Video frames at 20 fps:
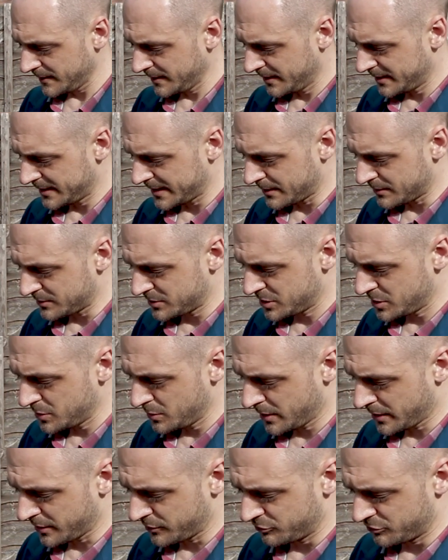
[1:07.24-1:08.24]
Now at
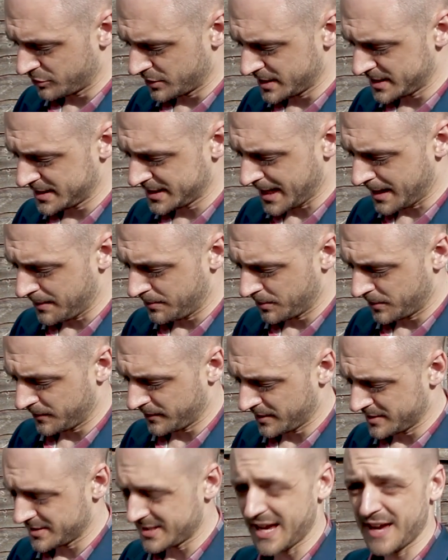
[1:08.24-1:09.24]
200 it's capable of
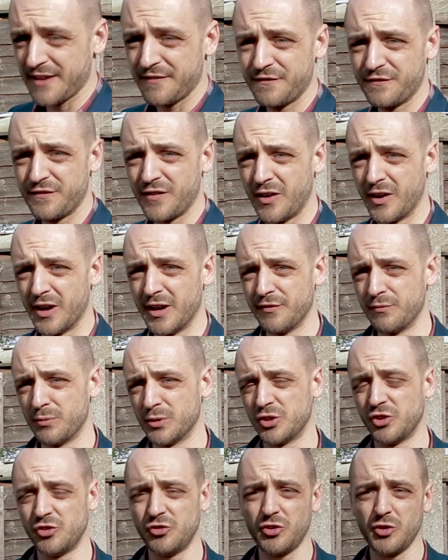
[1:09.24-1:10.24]
going to f5,
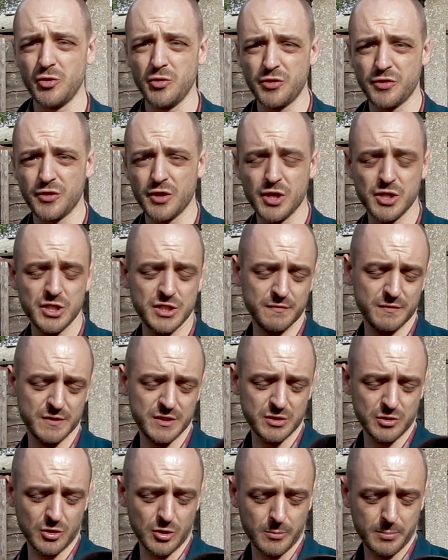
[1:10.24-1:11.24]
which is 2/3 of a
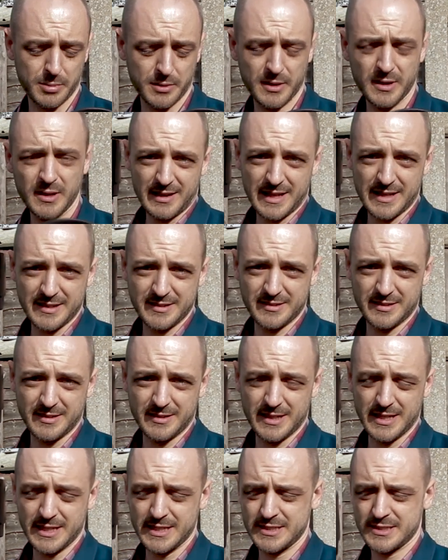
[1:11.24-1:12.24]
stop less than
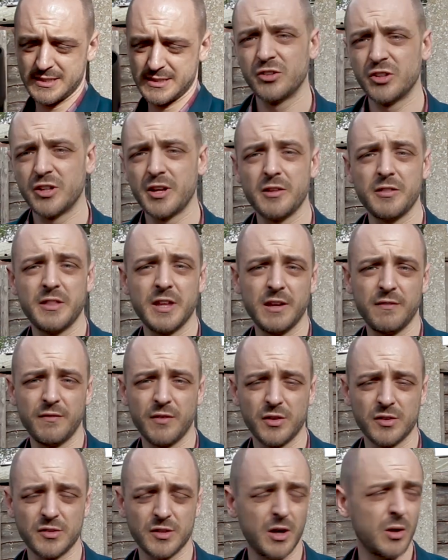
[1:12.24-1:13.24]
this, so don't think of it
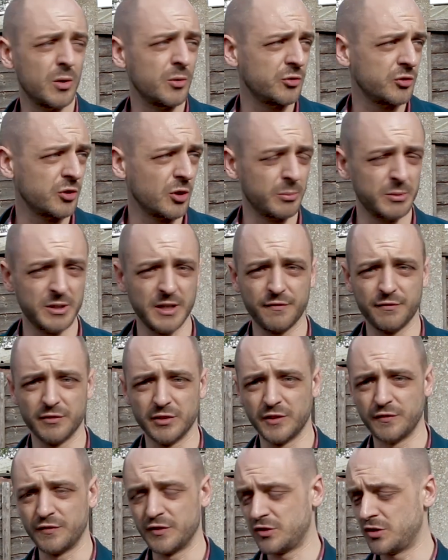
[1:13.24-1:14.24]
as a whole stop
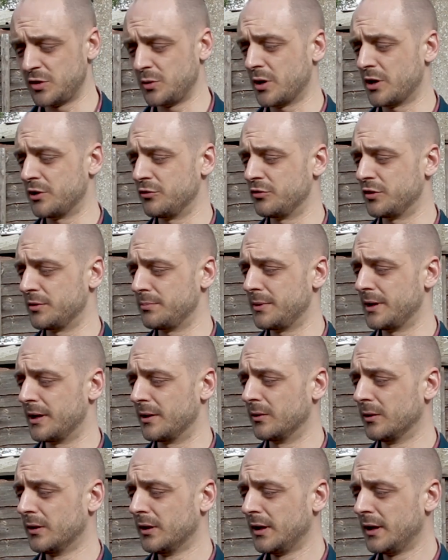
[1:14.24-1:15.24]
difference for
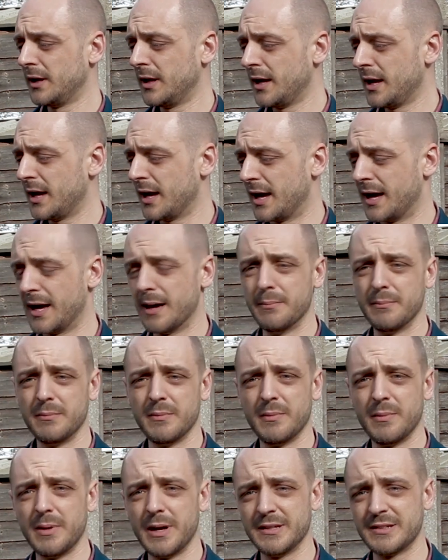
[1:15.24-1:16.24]
200mm.
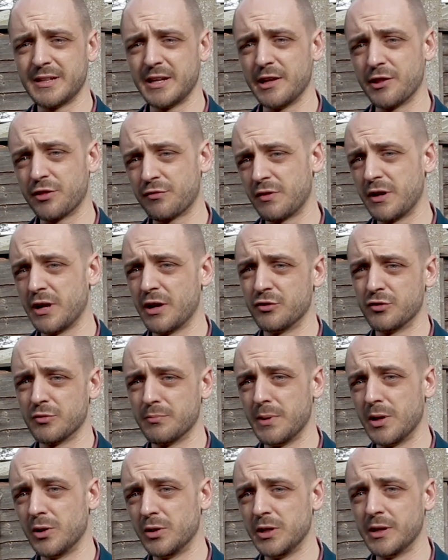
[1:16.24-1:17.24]
It's only at
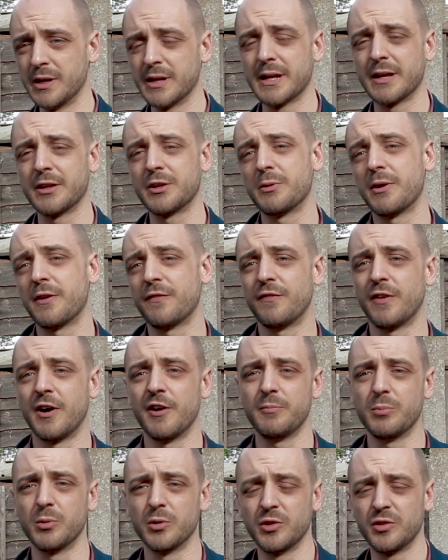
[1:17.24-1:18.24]
300mm you go down to
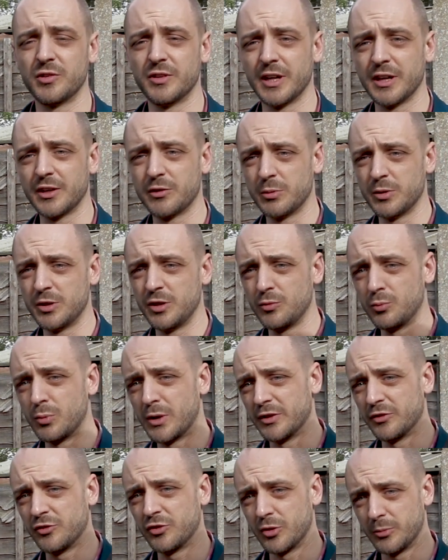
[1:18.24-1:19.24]
f5.6, which is
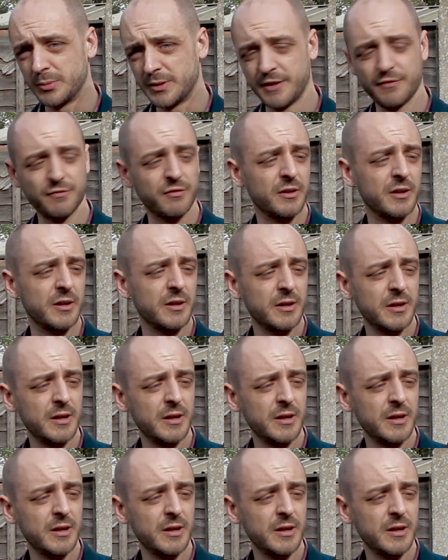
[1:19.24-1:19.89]
one stop different